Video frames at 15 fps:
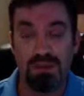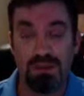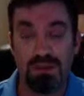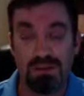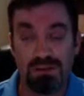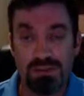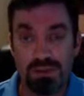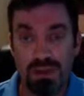
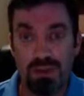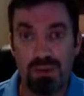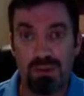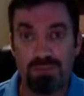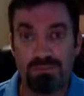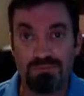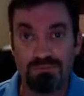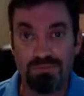So,
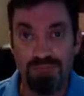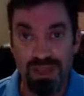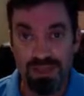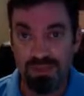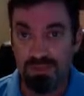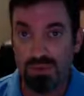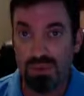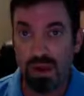thanks
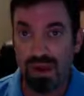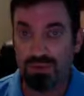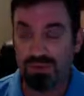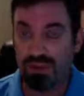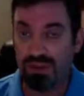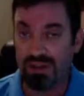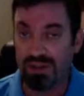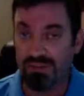for
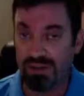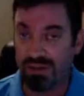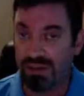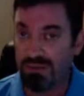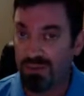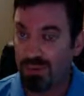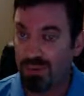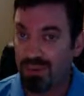watching. If I
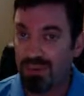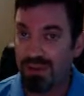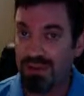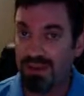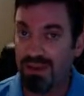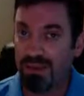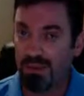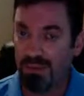leave you with
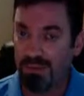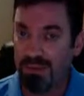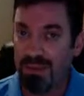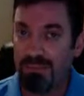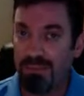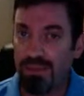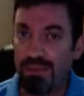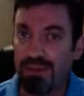anything,
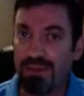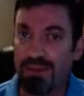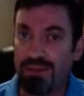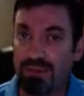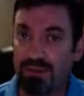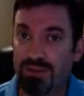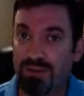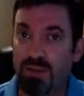remember
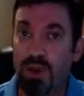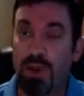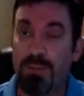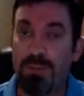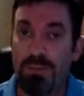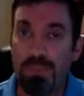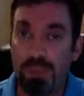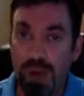this.
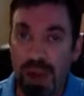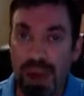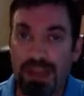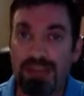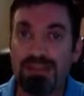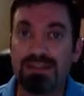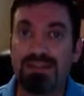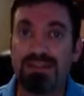
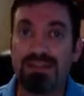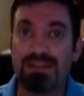Practice